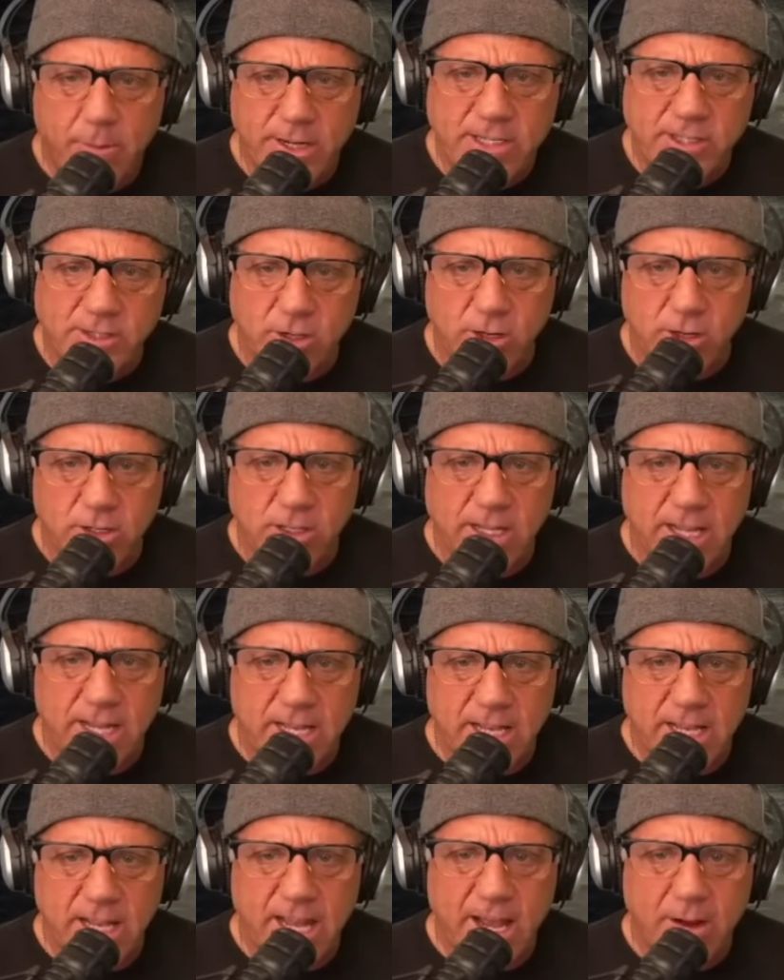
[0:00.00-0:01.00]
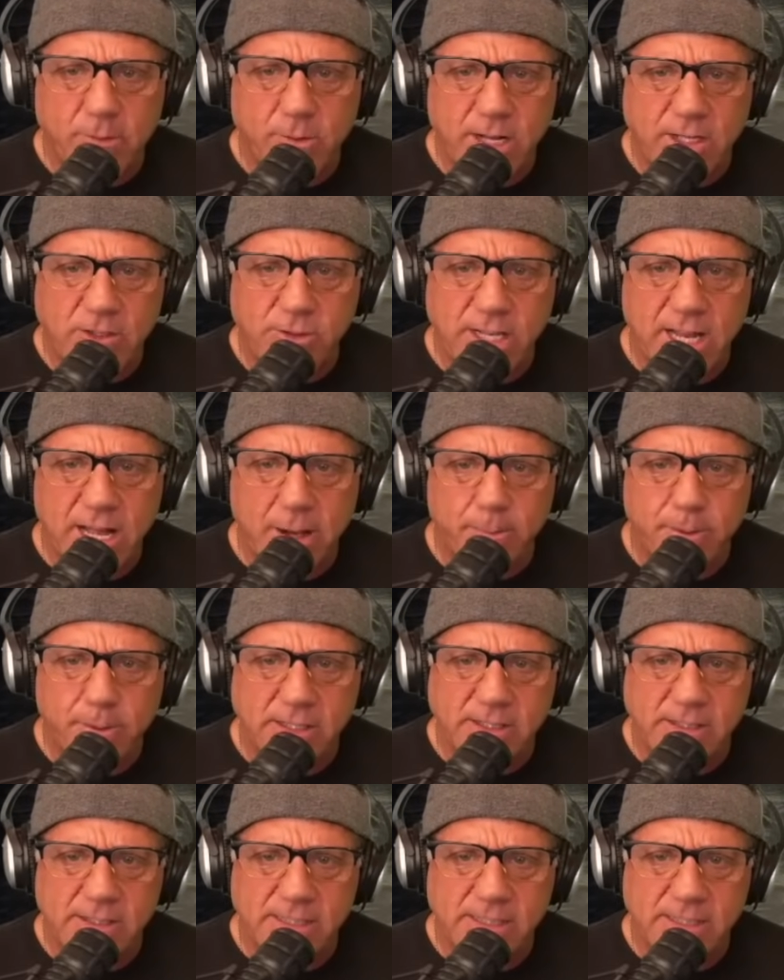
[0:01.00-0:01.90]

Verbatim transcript: circle it and watch what happens.